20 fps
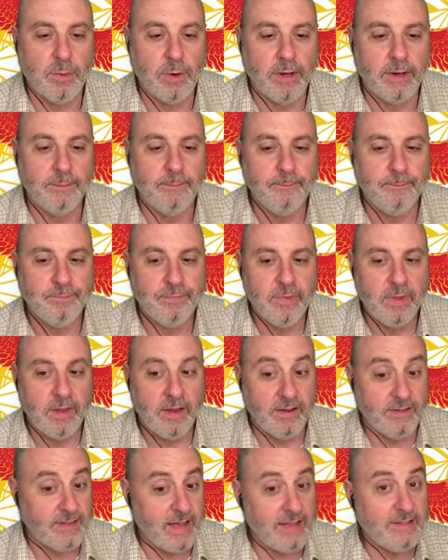one
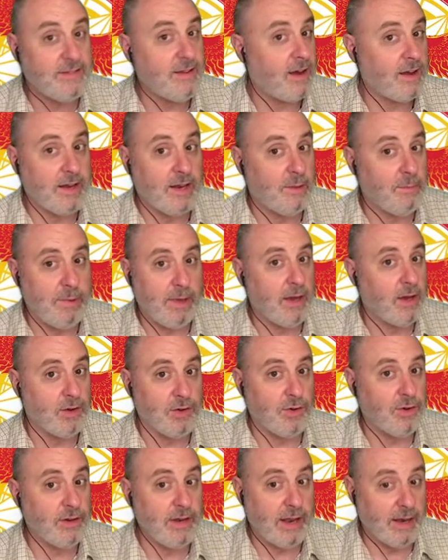because that's not going to be a
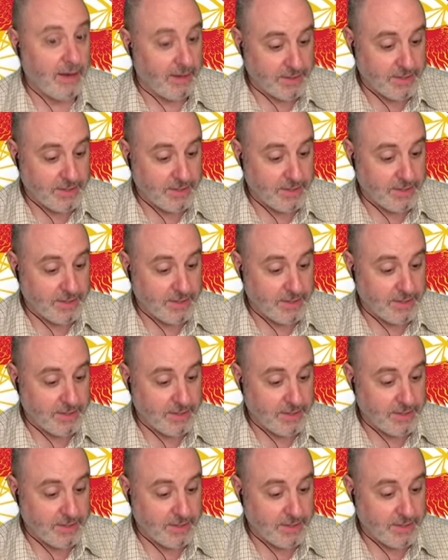good ending.